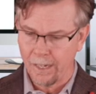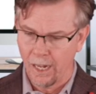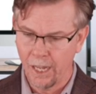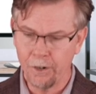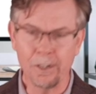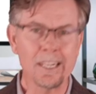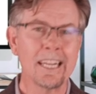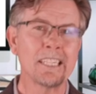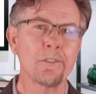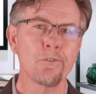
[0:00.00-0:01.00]

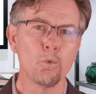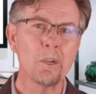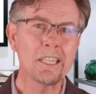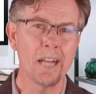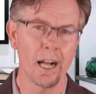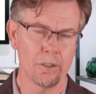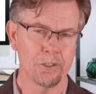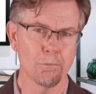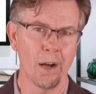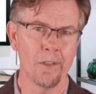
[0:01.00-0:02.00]
$183
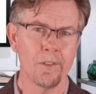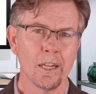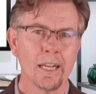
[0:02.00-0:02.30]
a month